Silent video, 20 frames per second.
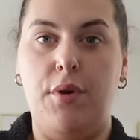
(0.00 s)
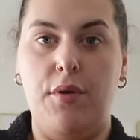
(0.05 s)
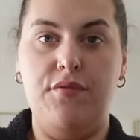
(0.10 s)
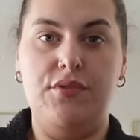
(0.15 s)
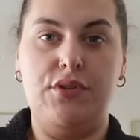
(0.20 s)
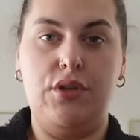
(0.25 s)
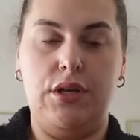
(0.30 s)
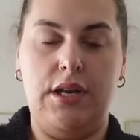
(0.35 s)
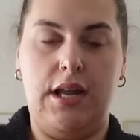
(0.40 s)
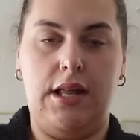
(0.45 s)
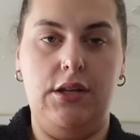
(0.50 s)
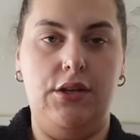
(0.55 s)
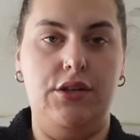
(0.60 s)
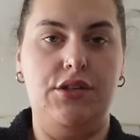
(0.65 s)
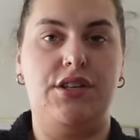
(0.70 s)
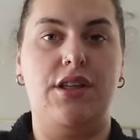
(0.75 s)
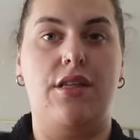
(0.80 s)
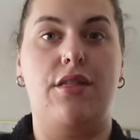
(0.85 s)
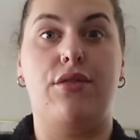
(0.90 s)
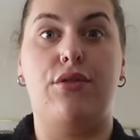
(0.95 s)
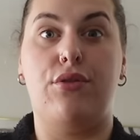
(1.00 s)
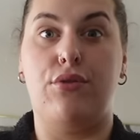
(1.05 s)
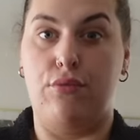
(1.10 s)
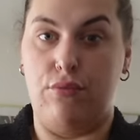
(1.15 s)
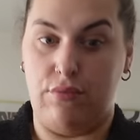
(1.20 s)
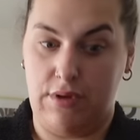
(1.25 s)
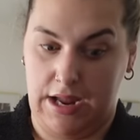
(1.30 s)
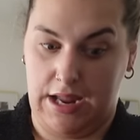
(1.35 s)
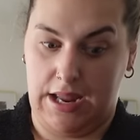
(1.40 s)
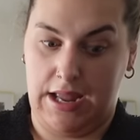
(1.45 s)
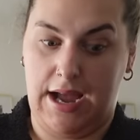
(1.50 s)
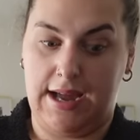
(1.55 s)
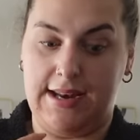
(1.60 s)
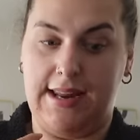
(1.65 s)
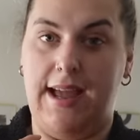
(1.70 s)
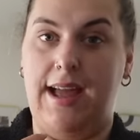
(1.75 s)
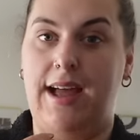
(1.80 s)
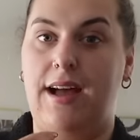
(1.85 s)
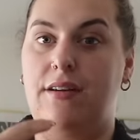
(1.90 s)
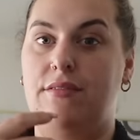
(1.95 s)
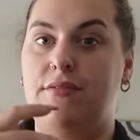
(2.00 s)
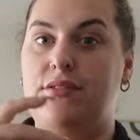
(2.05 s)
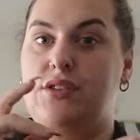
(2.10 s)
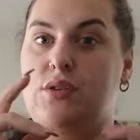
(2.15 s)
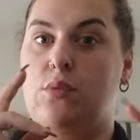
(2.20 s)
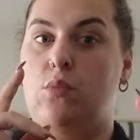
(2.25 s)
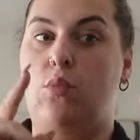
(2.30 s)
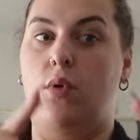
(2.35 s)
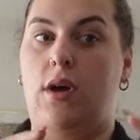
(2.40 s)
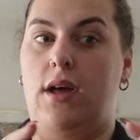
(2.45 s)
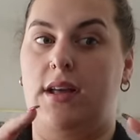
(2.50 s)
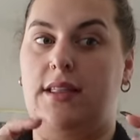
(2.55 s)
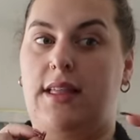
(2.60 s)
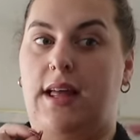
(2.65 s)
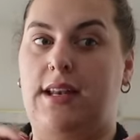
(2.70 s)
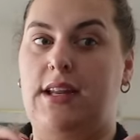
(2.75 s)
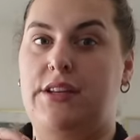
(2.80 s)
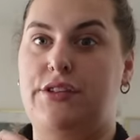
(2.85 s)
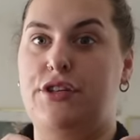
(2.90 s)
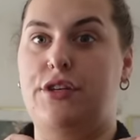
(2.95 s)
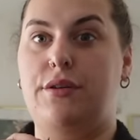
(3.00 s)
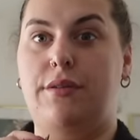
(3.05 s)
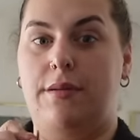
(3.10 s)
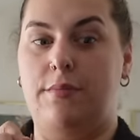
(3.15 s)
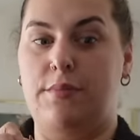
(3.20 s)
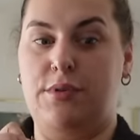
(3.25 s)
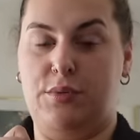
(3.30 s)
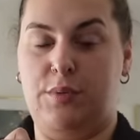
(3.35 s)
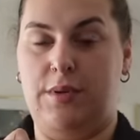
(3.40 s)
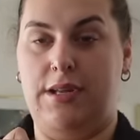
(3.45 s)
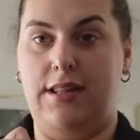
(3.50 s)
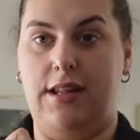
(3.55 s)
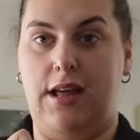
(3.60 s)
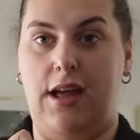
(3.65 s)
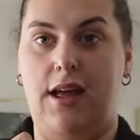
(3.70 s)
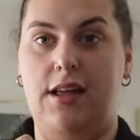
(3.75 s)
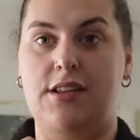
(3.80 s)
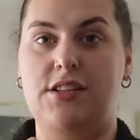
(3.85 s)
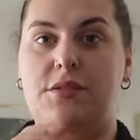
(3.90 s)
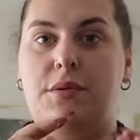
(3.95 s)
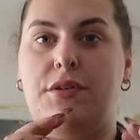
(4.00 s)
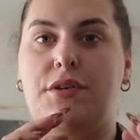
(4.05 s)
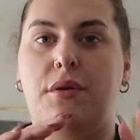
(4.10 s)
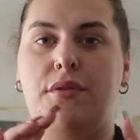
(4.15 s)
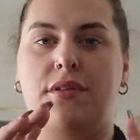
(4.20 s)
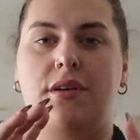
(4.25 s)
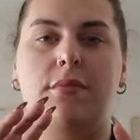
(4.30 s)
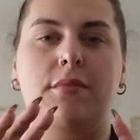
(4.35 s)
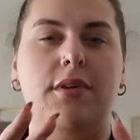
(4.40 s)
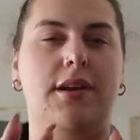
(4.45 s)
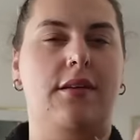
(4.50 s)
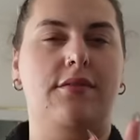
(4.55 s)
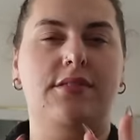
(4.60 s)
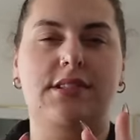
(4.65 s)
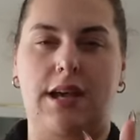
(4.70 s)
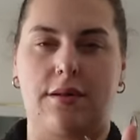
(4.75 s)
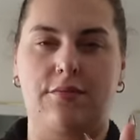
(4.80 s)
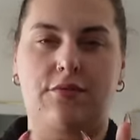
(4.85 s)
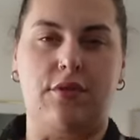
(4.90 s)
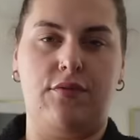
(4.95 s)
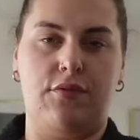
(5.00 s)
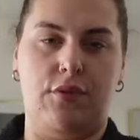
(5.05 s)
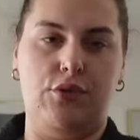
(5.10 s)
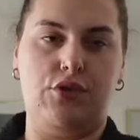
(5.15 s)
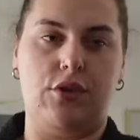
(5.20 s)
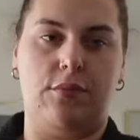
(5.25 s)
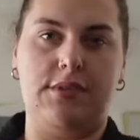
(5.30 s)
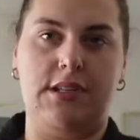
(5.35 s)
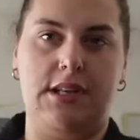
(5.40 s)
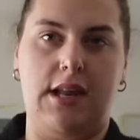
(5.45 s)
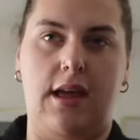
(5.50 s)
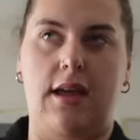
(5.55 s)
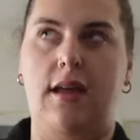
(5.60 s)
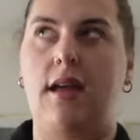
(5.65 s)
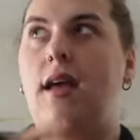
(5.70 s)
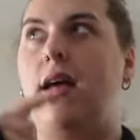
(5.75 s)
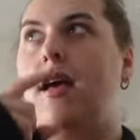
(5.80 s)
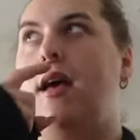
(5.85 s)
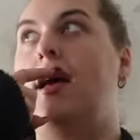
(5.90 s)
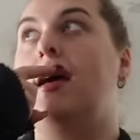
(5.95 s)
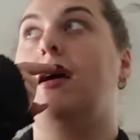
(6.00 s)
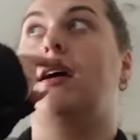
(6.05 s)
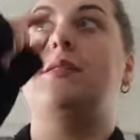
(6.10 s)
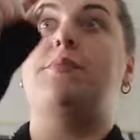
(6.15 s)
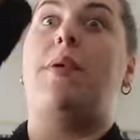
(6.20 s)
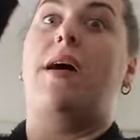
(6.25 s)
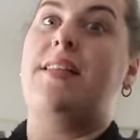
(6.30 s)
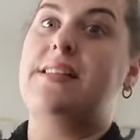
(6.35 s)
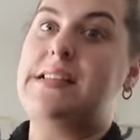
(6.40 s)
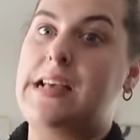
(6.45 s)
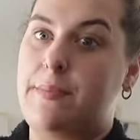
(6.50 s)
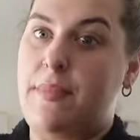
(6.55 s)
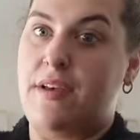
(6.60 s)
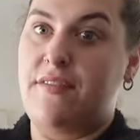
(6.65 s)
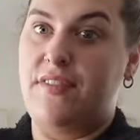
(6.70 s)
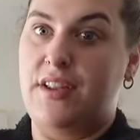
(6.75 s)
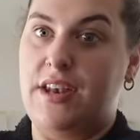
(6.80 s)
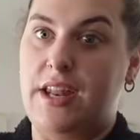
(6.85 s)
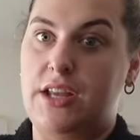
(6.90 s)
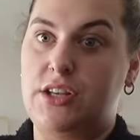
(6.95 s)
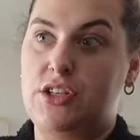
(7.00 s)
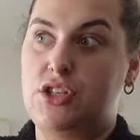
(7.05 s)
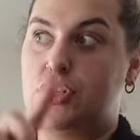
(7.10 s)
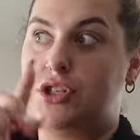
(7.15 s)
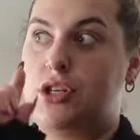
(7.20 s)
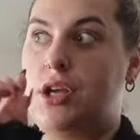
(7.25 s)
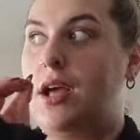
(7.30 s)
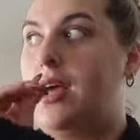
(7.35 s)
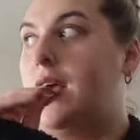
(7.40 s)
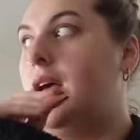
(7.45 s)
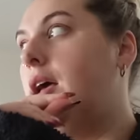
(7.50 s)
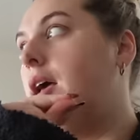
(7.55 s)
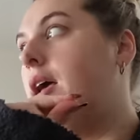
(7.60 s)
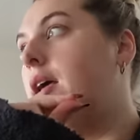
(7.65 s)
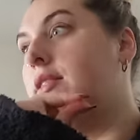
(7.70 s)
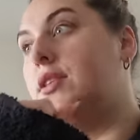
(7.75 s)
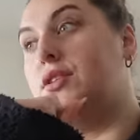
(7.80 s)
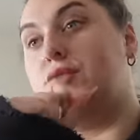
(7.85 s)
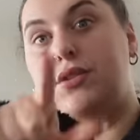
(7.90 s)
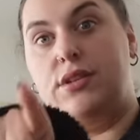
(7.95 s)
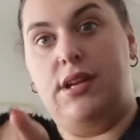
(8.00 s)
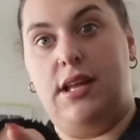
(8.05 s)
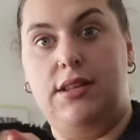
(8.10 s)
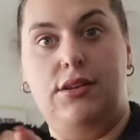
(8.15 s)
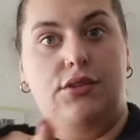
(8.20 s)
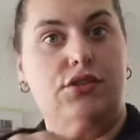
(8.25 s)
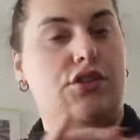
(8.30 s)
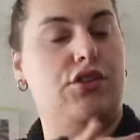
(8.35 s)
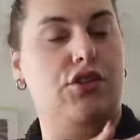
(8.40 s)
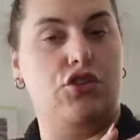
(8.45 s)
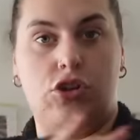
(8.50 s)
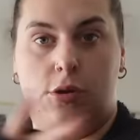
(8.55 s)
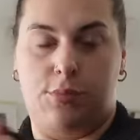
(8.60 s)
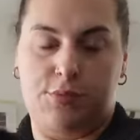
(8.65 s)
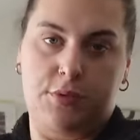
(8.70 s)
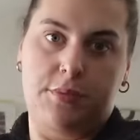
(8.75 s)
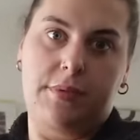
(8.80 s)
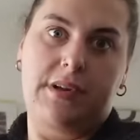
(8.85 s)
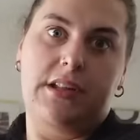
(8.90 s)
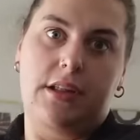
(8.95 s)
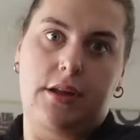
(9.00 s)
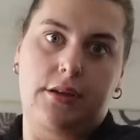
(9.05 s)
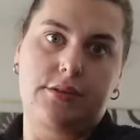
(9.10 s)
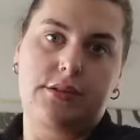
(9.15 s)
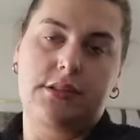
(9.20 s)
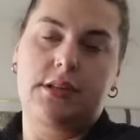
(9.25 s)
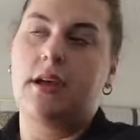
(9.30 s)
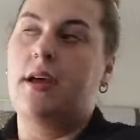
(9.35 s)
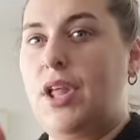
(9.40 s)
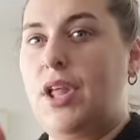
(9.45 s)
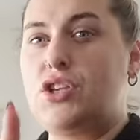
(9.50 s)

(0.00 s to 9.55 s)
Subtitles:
Sunday lunch at 3 and I have some work that I need to do in between that, so I don't think I'm gonna have time for a food shop today because by the time I finish the Sunday lunch the shops will be closed.